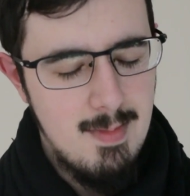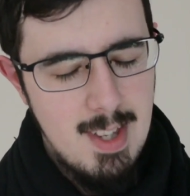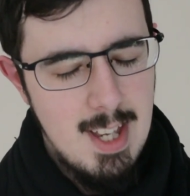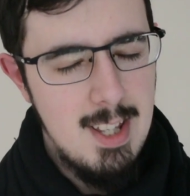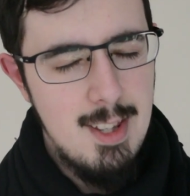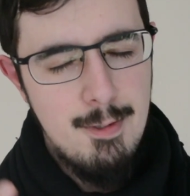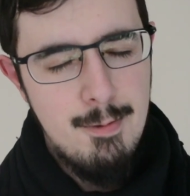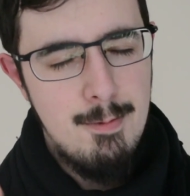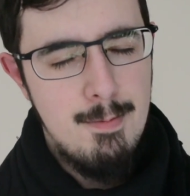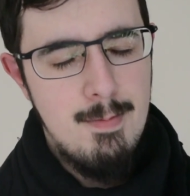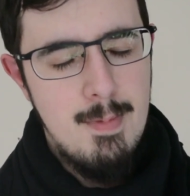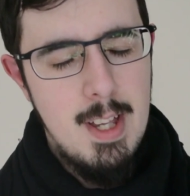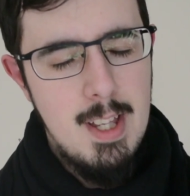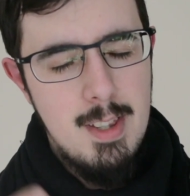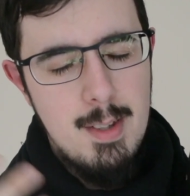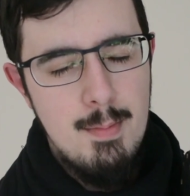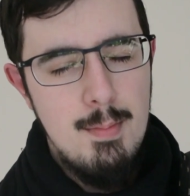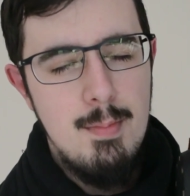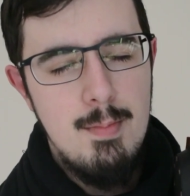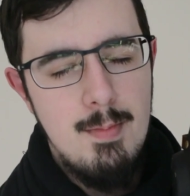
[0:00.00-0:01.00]
in
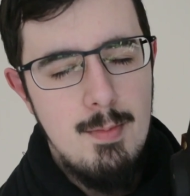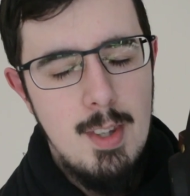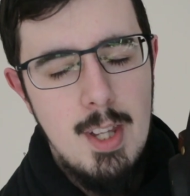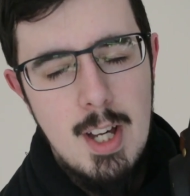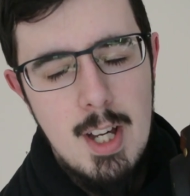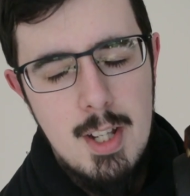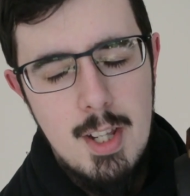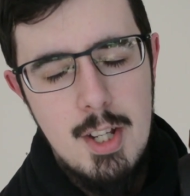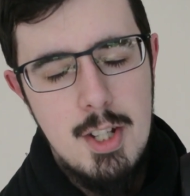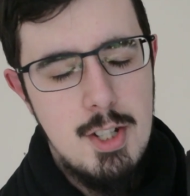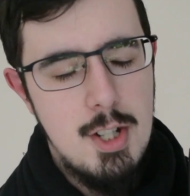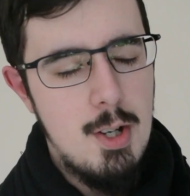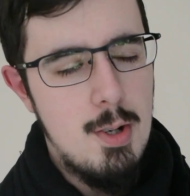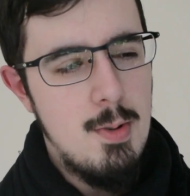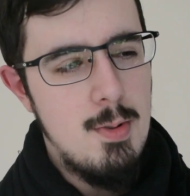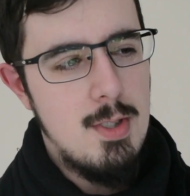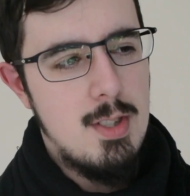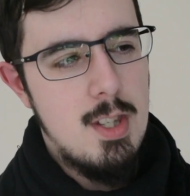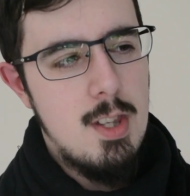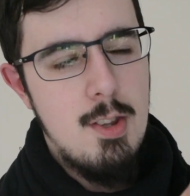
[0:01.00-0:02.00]
the
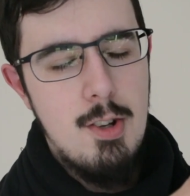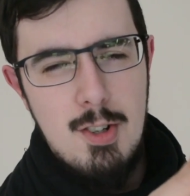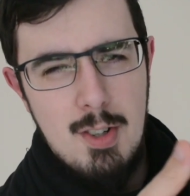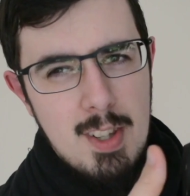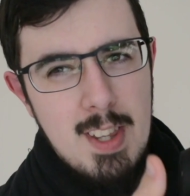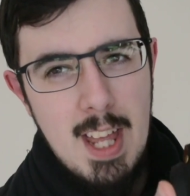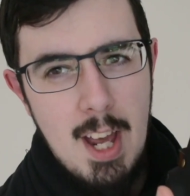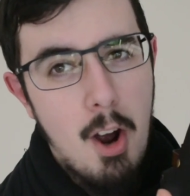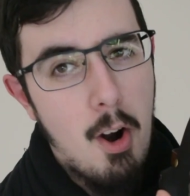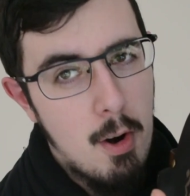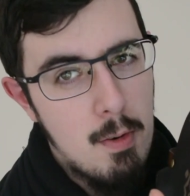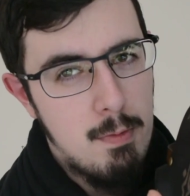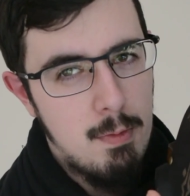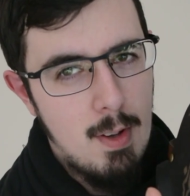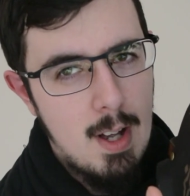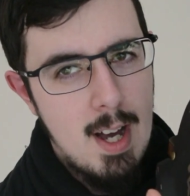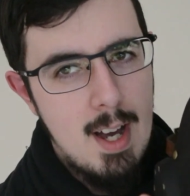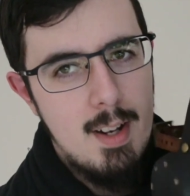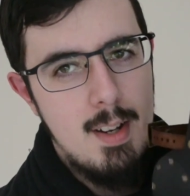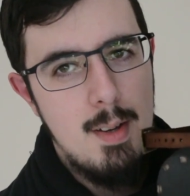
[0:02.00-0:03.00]
shows they are
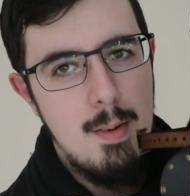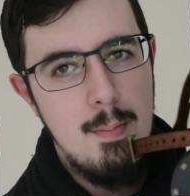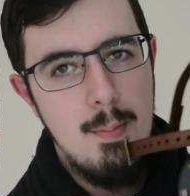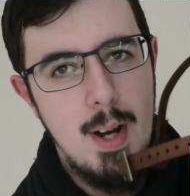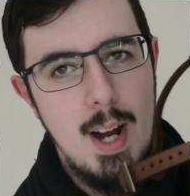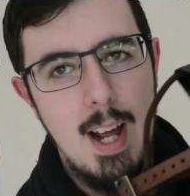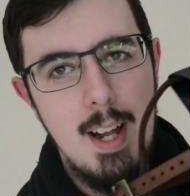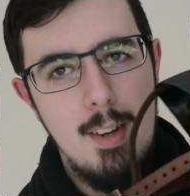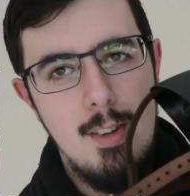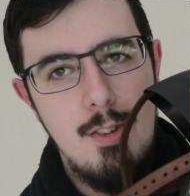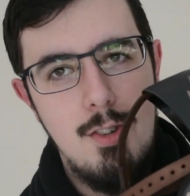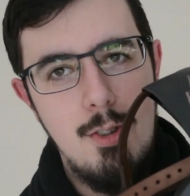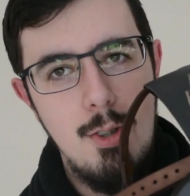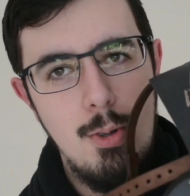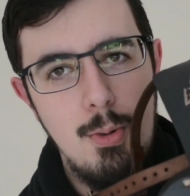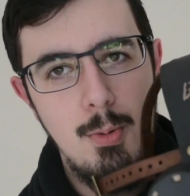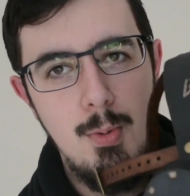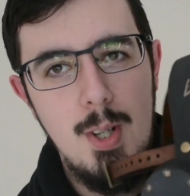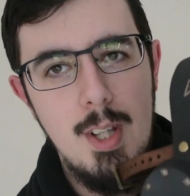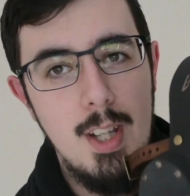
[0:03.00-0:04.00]
flat, but I
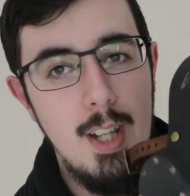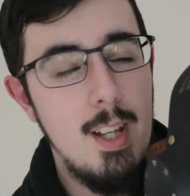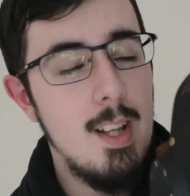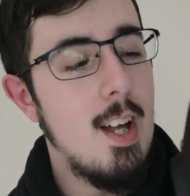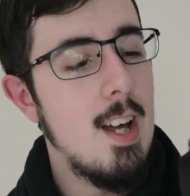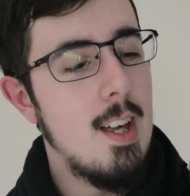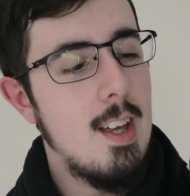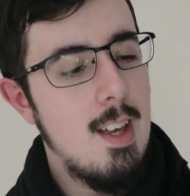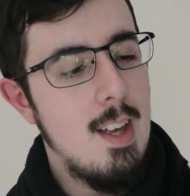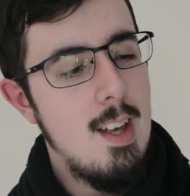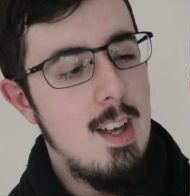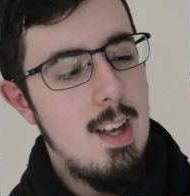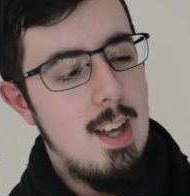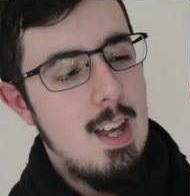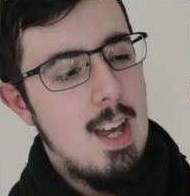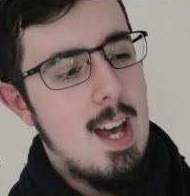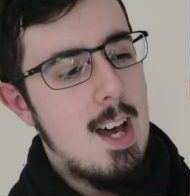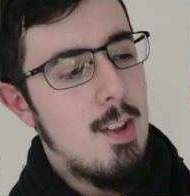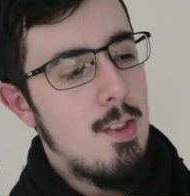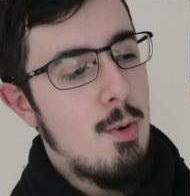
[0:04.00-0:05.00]
do really like
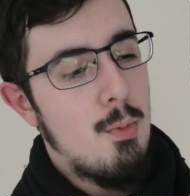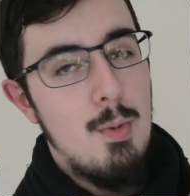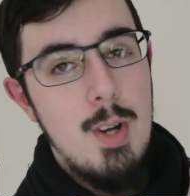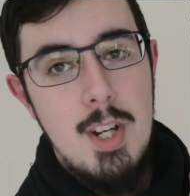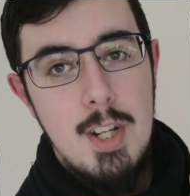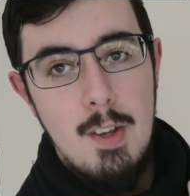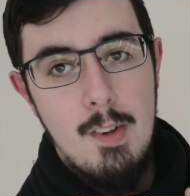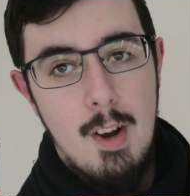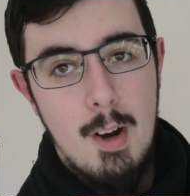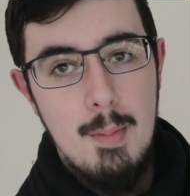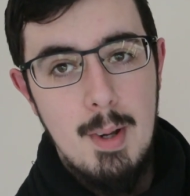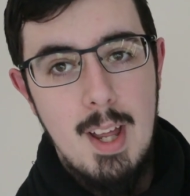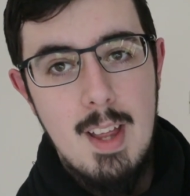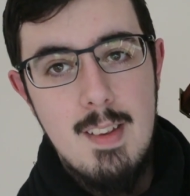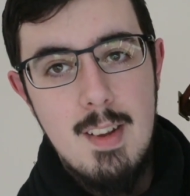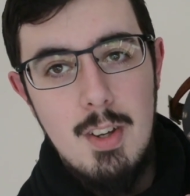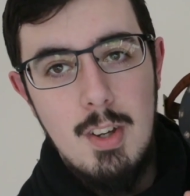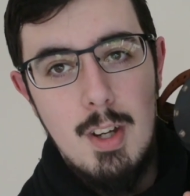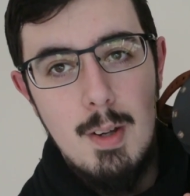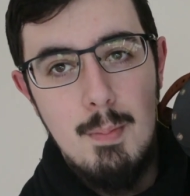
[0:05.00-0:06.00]
how the ridges are,
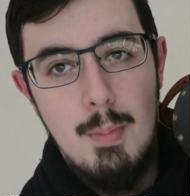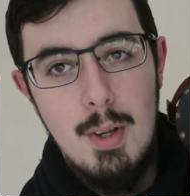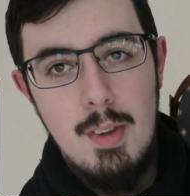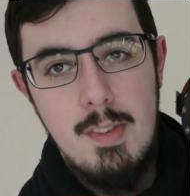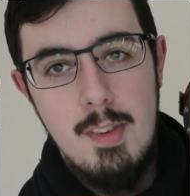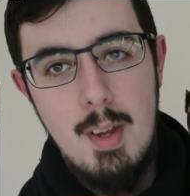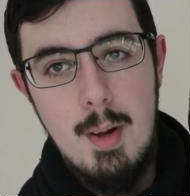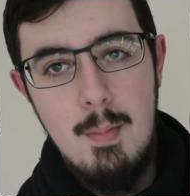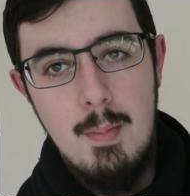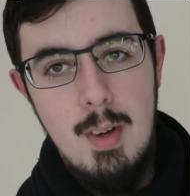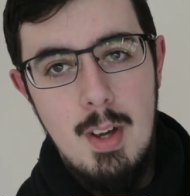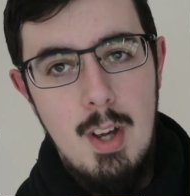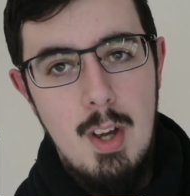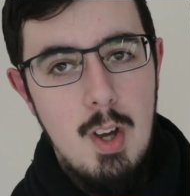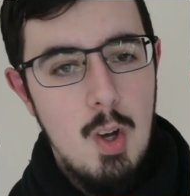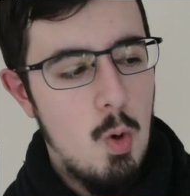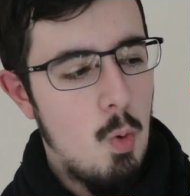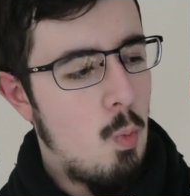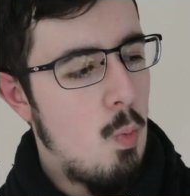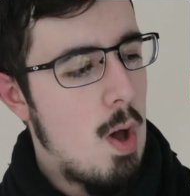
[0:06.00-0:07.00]
because then you could put some
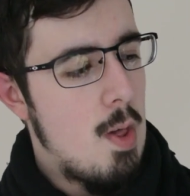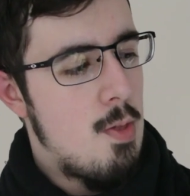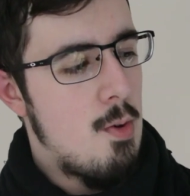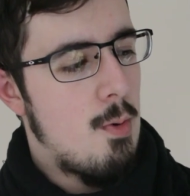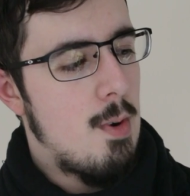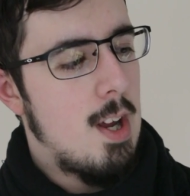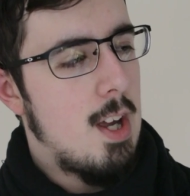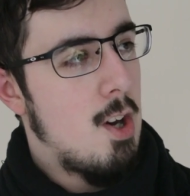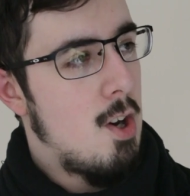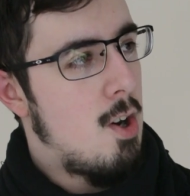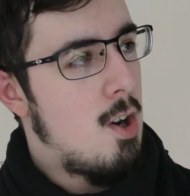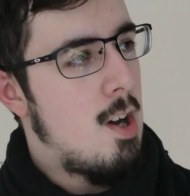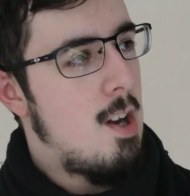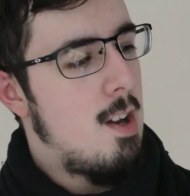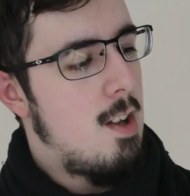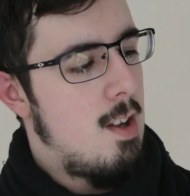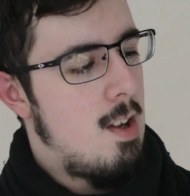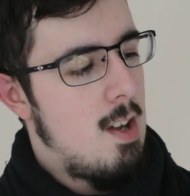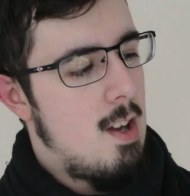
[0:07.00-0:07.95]
weathering on.